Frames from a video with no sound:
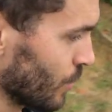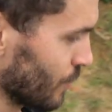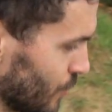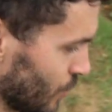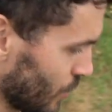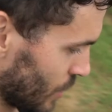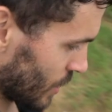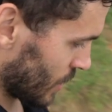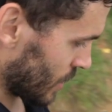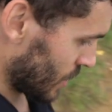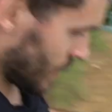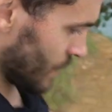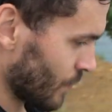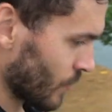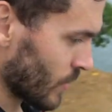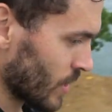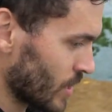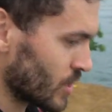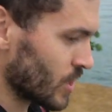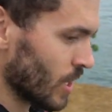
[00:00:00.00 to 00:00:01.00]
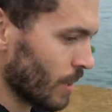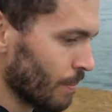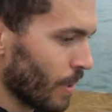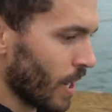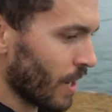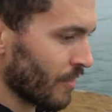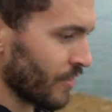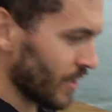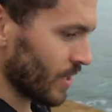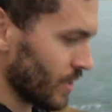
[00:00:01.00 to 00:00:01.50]
if you could jump
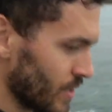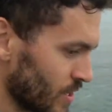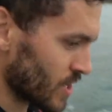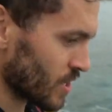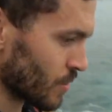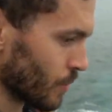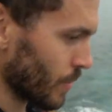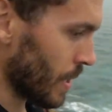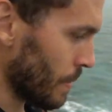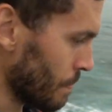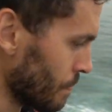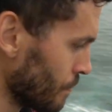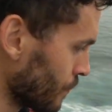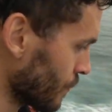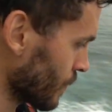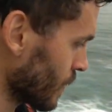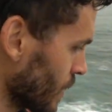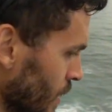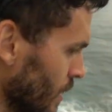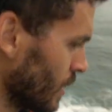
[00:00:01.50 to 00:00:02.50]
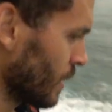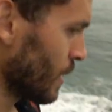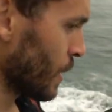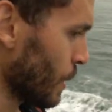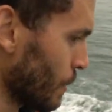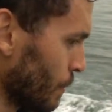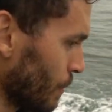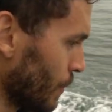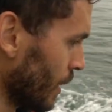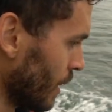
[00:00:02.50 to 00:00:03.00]
off here and swim,
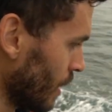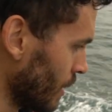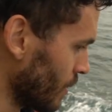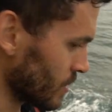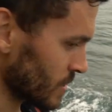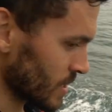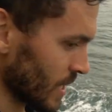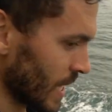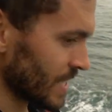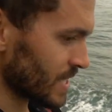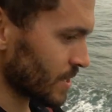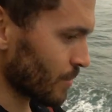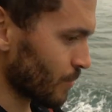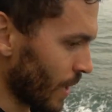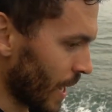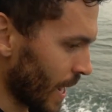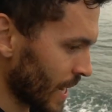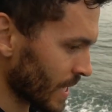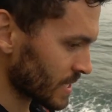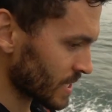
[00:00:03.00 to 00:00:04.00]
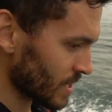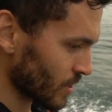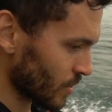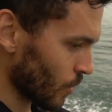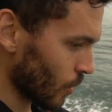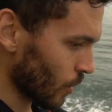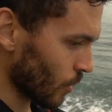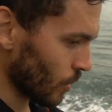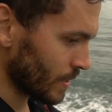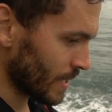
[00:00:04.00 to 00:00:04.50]
but there's lots of rocks and
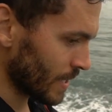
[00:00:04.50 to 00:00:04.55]
coral